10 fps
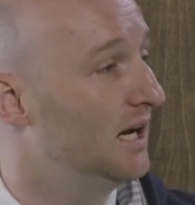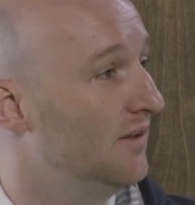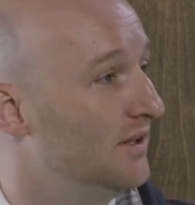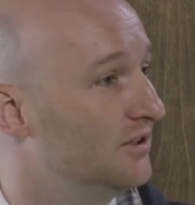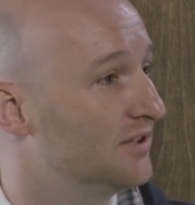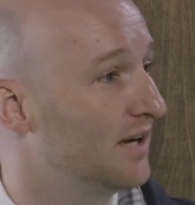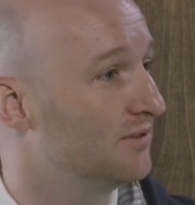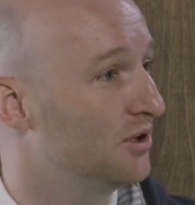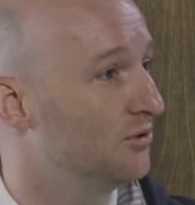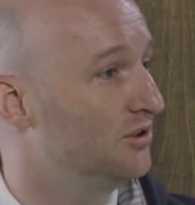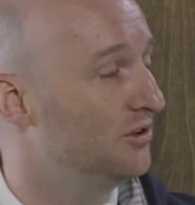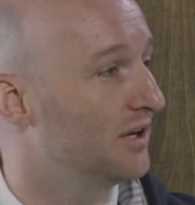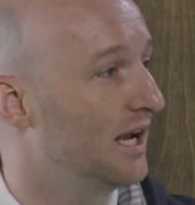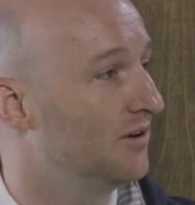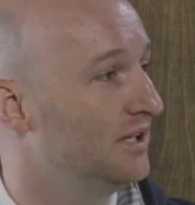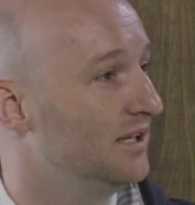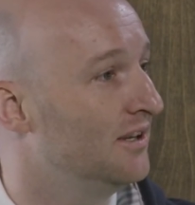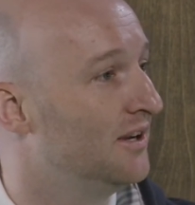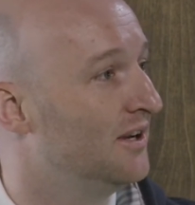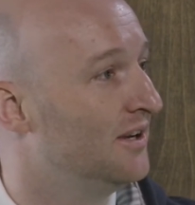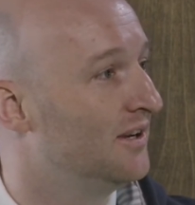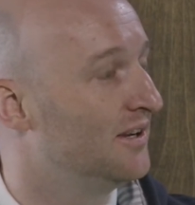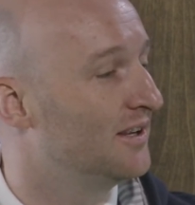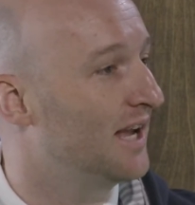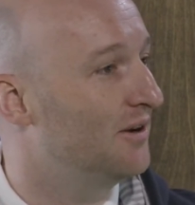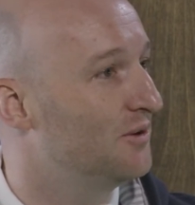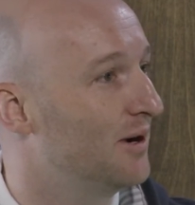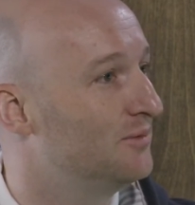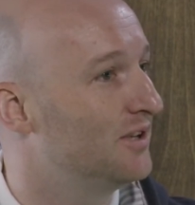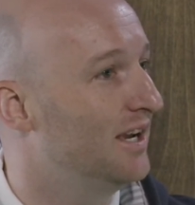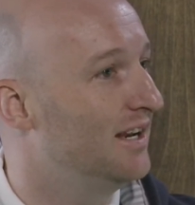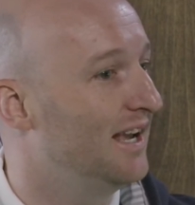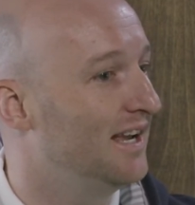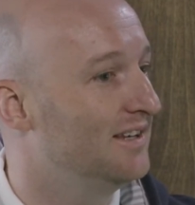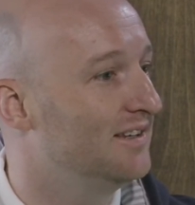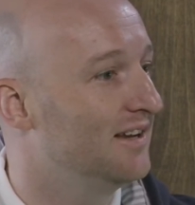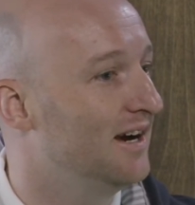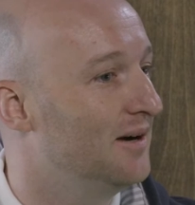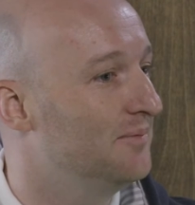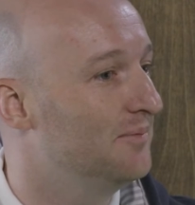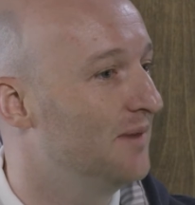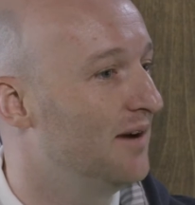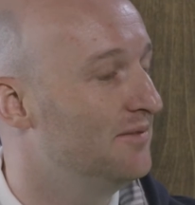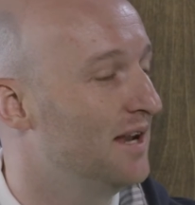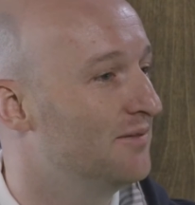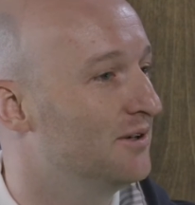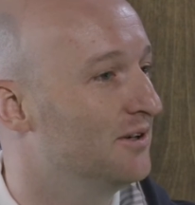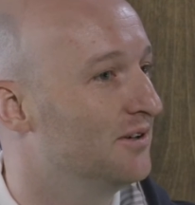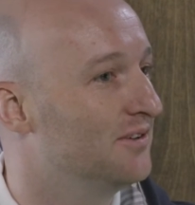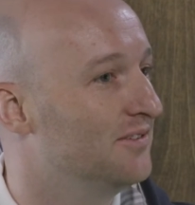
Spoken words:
They just have to go to your county website, and I've never